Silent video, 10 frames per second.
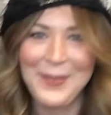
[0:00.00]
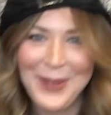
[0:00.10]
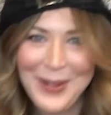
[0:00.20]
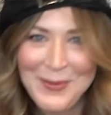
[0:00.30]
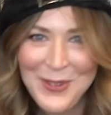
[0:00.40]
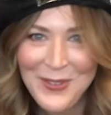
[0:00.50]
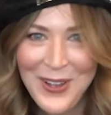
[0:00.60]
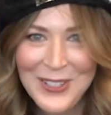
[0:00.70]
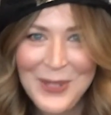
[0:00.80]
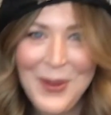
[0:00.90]
we're gonna move
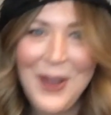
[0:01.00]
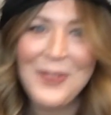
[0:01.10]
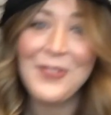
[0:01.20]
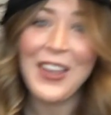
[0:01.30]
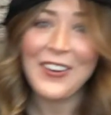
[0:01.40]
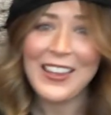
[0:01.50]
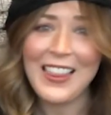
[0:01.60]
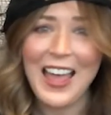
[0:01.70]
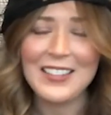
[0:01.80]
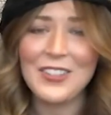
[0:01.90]
on to our very
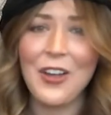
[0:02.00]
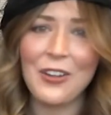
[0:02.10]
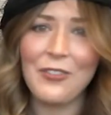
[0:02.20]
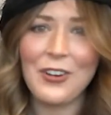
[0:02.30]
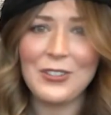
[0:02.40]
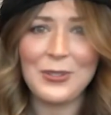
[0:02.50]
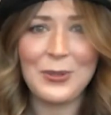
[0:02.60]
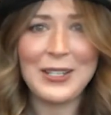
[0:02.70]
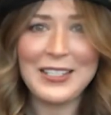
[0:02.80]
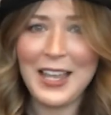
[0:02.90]
last song of our
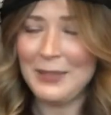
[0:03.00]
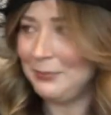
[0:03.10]
story time.